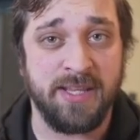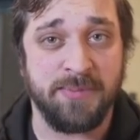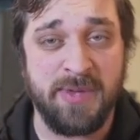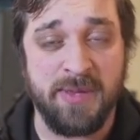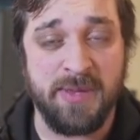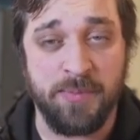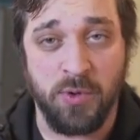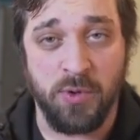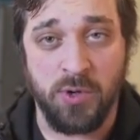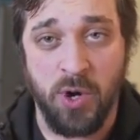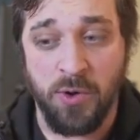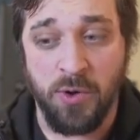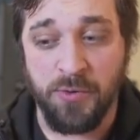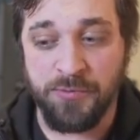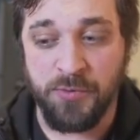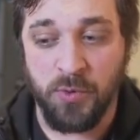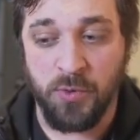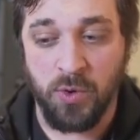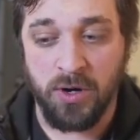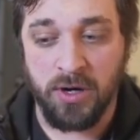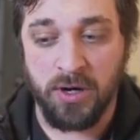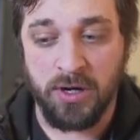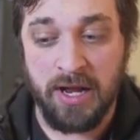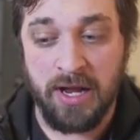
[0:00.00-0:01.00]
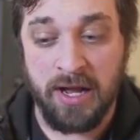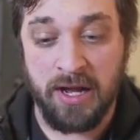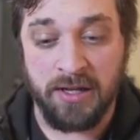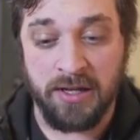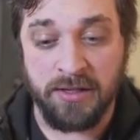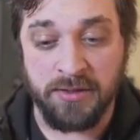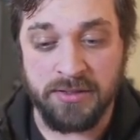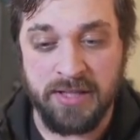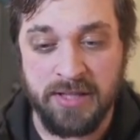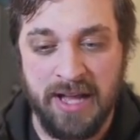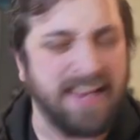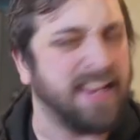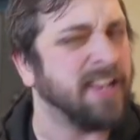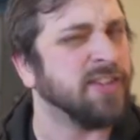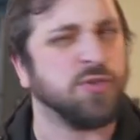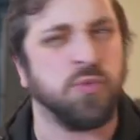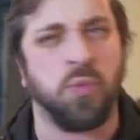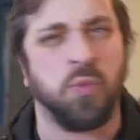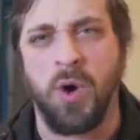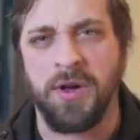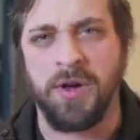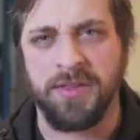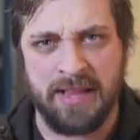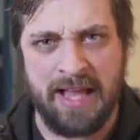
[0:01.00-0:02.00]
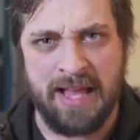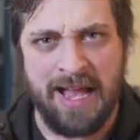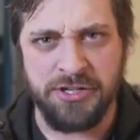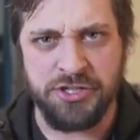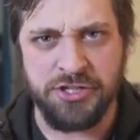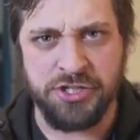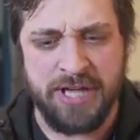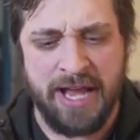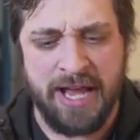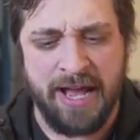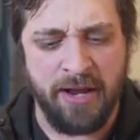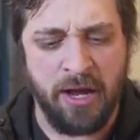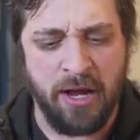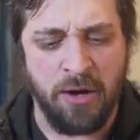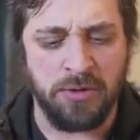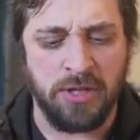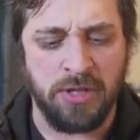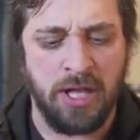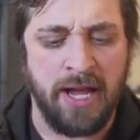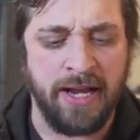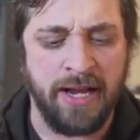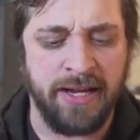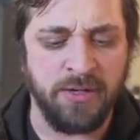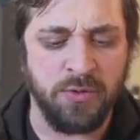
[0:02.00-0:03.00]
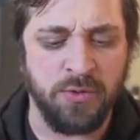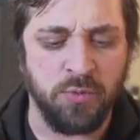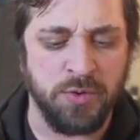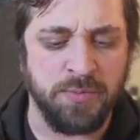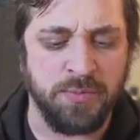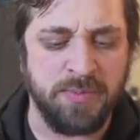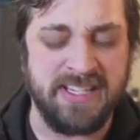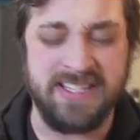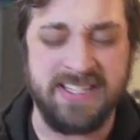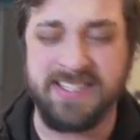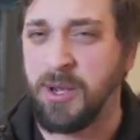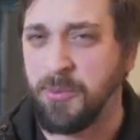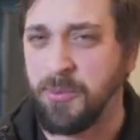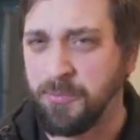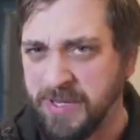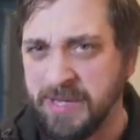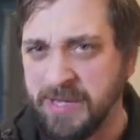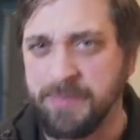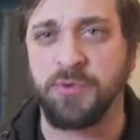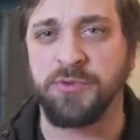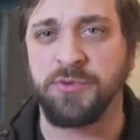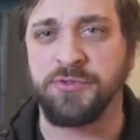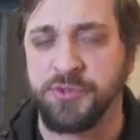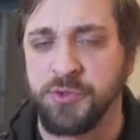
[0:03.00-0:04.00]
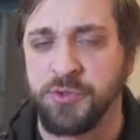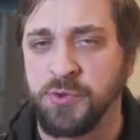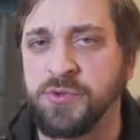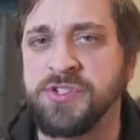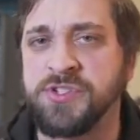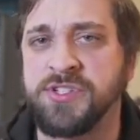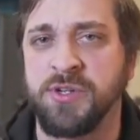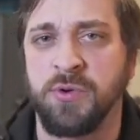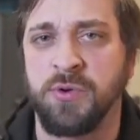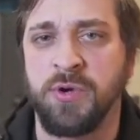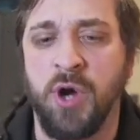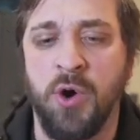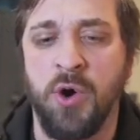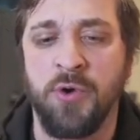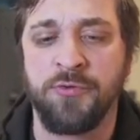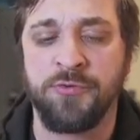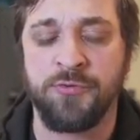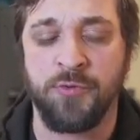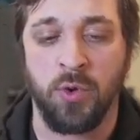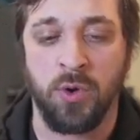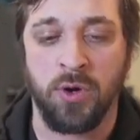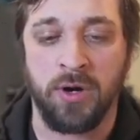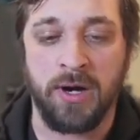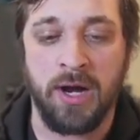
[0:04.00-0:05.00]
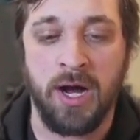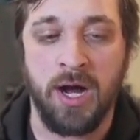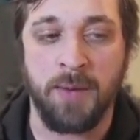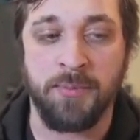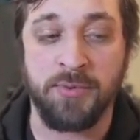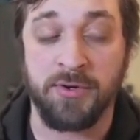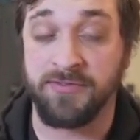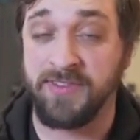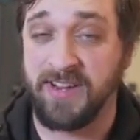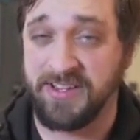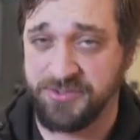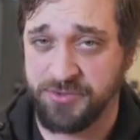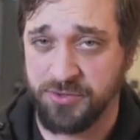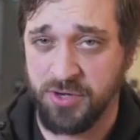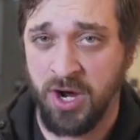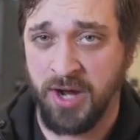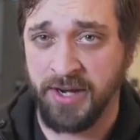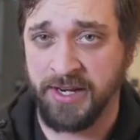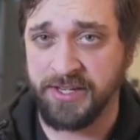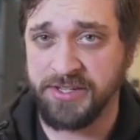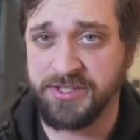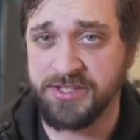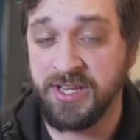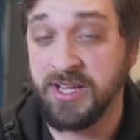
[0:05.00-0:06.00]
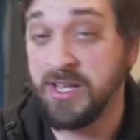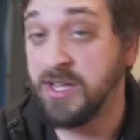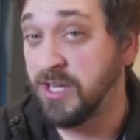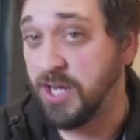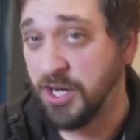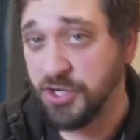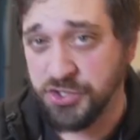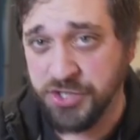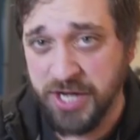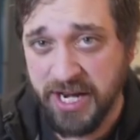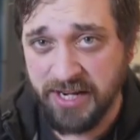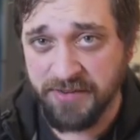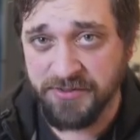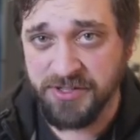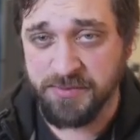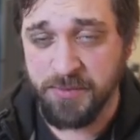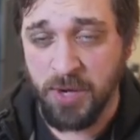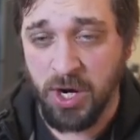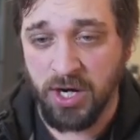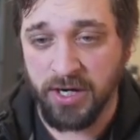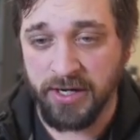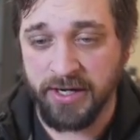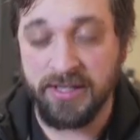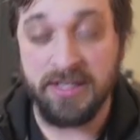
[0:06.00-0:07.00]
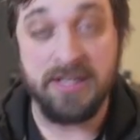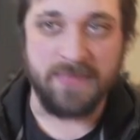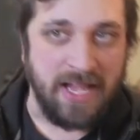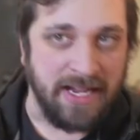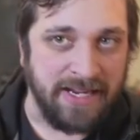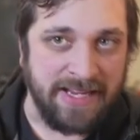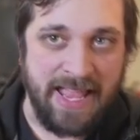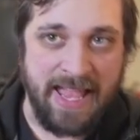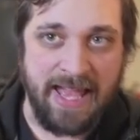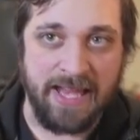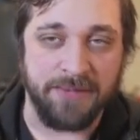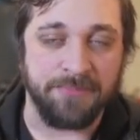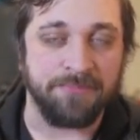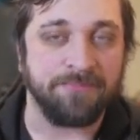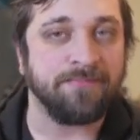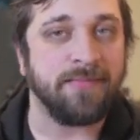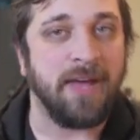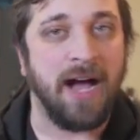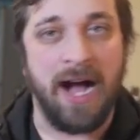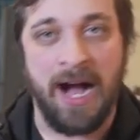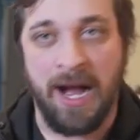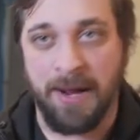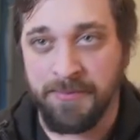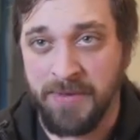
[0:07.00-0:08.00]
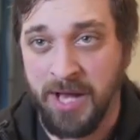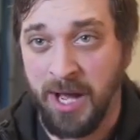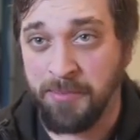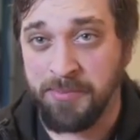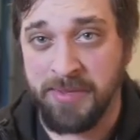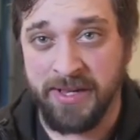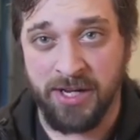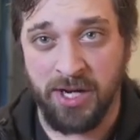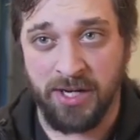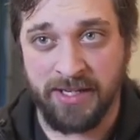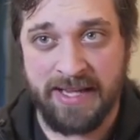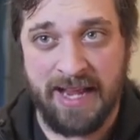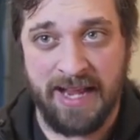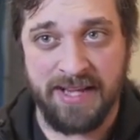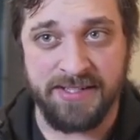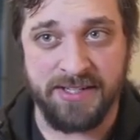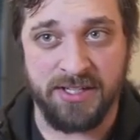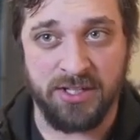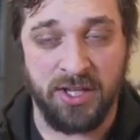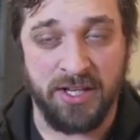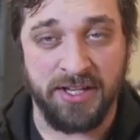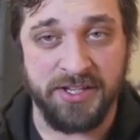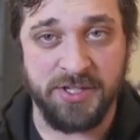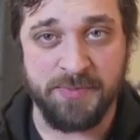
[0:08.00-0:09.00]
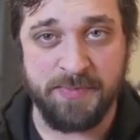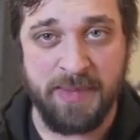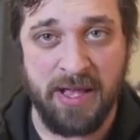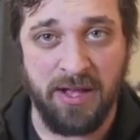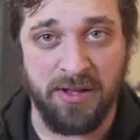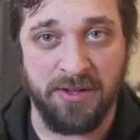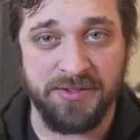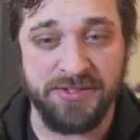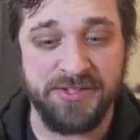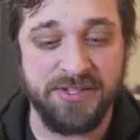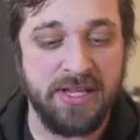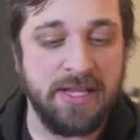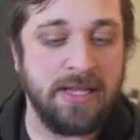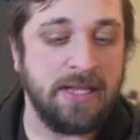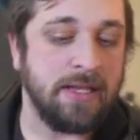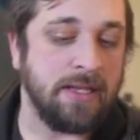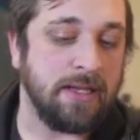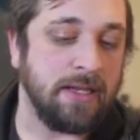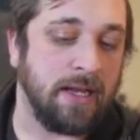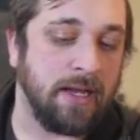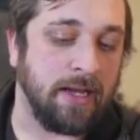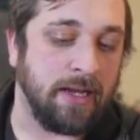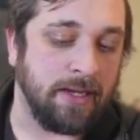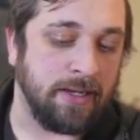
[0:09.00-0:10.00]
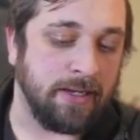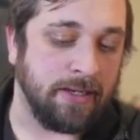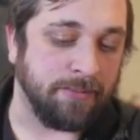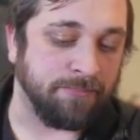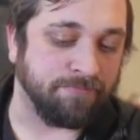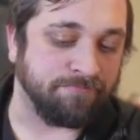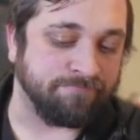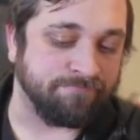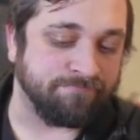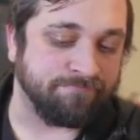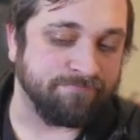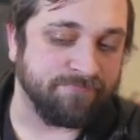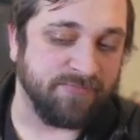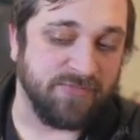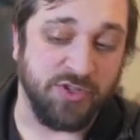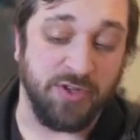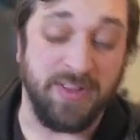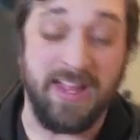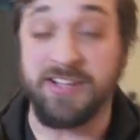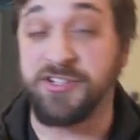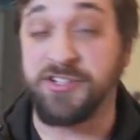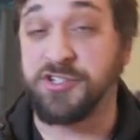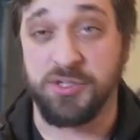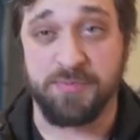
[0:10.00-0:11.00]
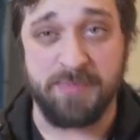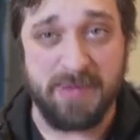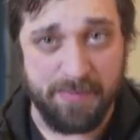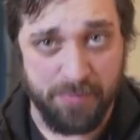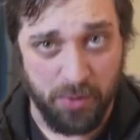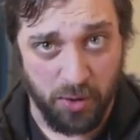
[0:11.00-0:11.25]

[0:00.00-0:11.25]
that people go for, I guess one last shout out line would be some people do still go for Professor Onyx and Chain of Smog. Again, I'm not big on casting a lot of spells, so that's just me